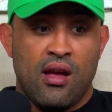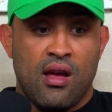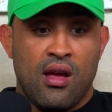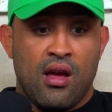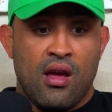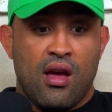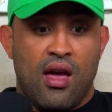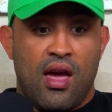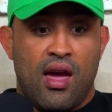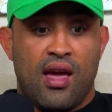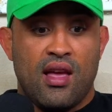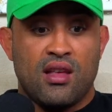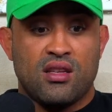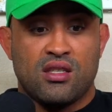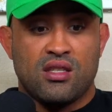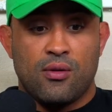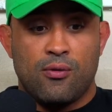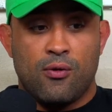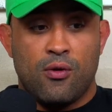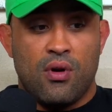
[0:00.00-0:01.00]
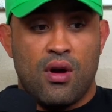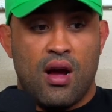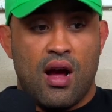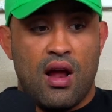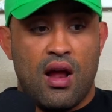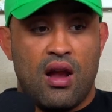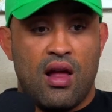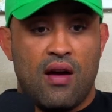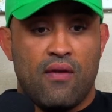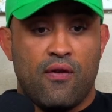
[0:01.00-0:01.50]
against someone high
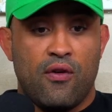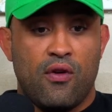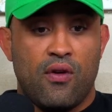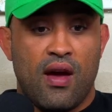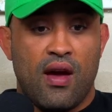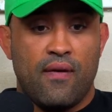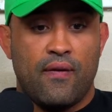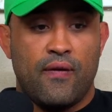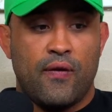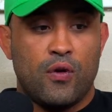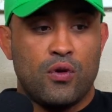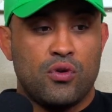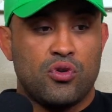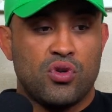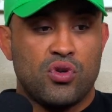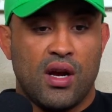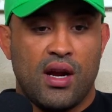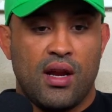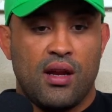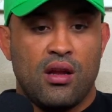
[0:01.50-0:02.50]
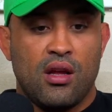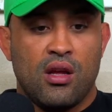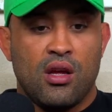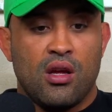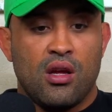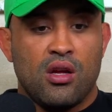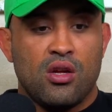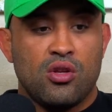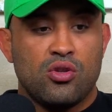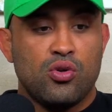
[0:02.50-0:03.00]
level. You have to train
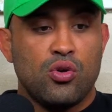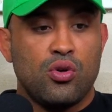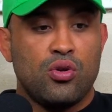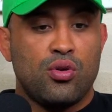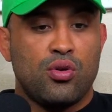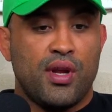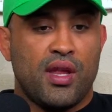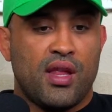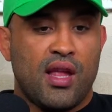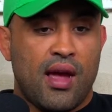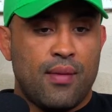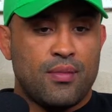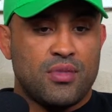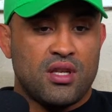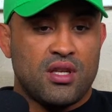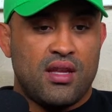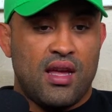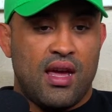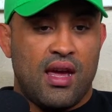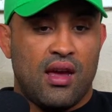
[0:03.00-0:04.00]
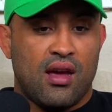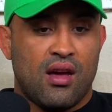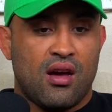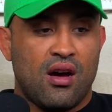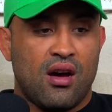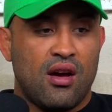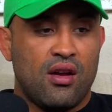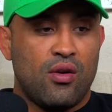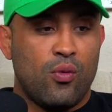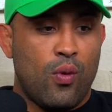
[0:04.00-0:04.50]
2-3 times a day,
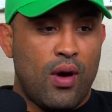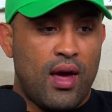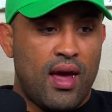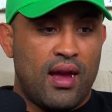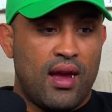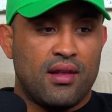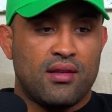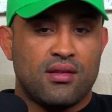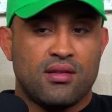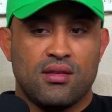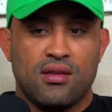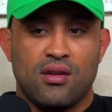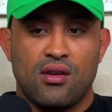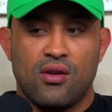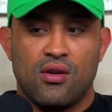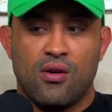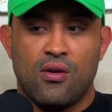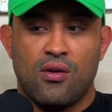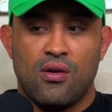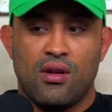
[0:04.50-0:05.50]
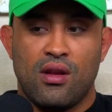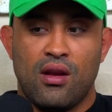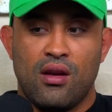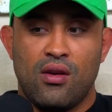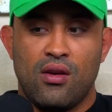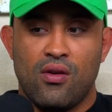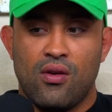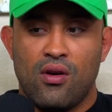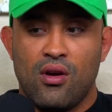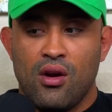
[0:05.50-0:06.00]
cut weight, and then
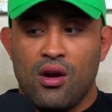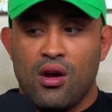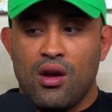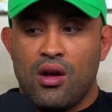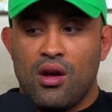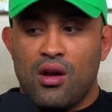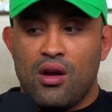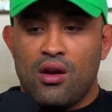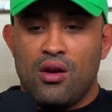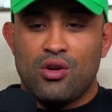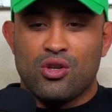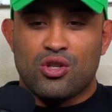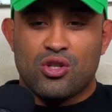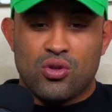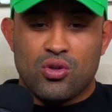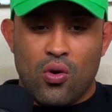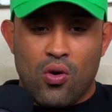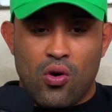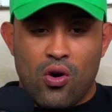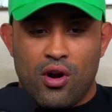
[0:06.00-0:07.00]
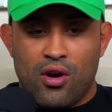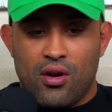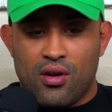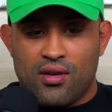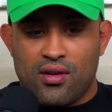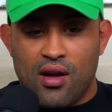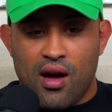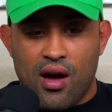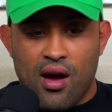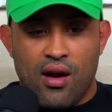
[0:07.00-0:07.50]
you're sore, you're
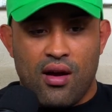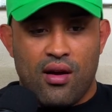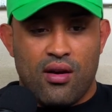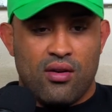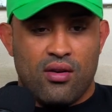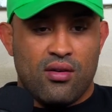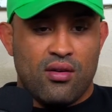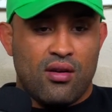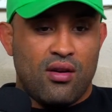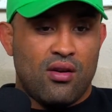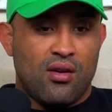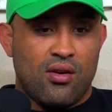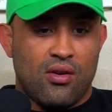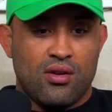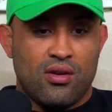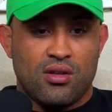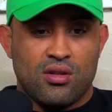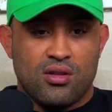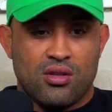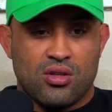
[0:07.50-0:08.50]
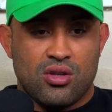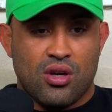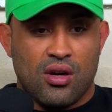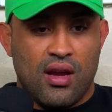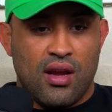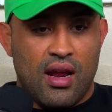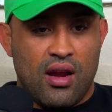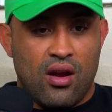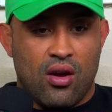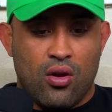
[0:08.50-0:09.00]
tired, you start
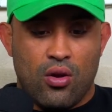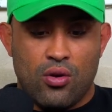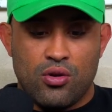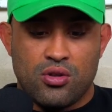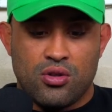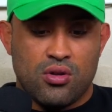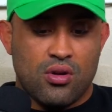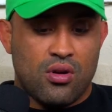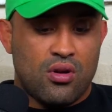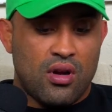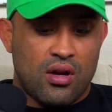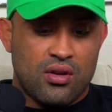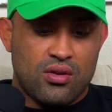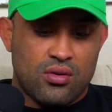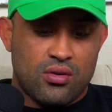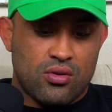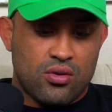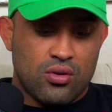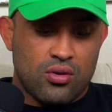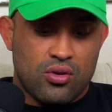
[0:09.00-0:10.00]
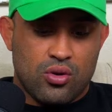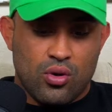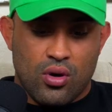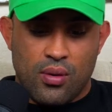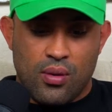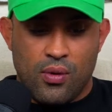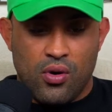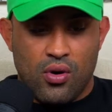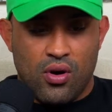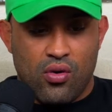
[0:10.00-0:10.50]
getting close to
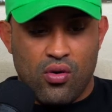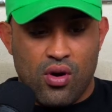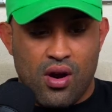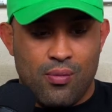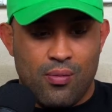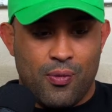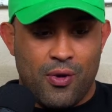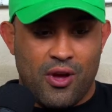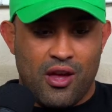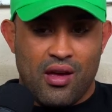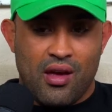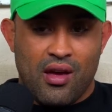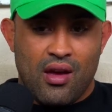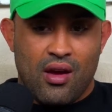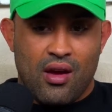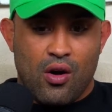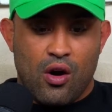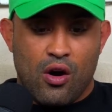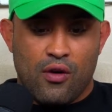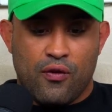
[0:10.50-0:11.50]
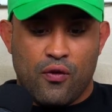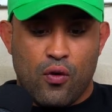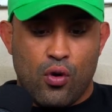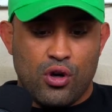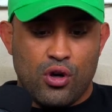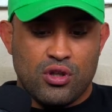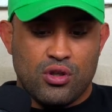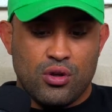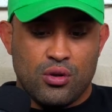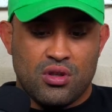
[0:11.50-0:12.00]
tournament, you're grumpy. Of
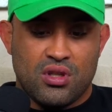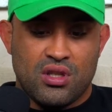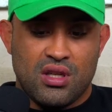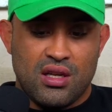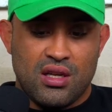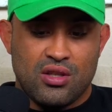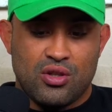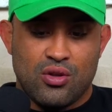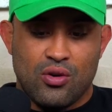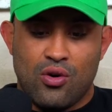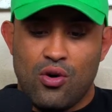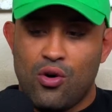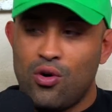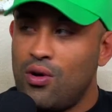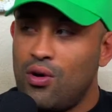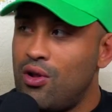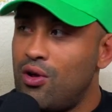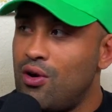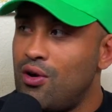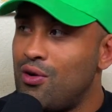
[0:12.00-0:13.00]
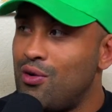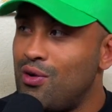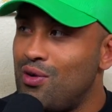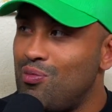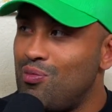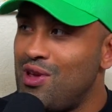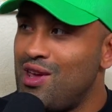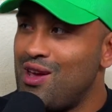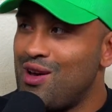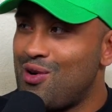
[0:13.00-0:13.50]
course, those things don't go along with
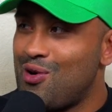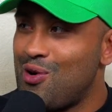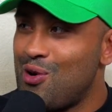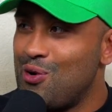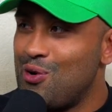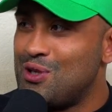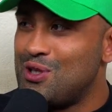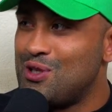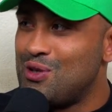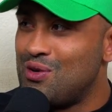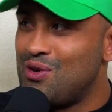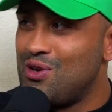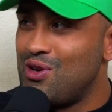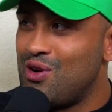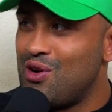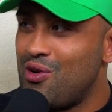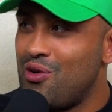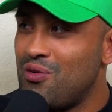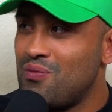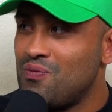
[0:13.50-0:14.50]
being a coach, you know,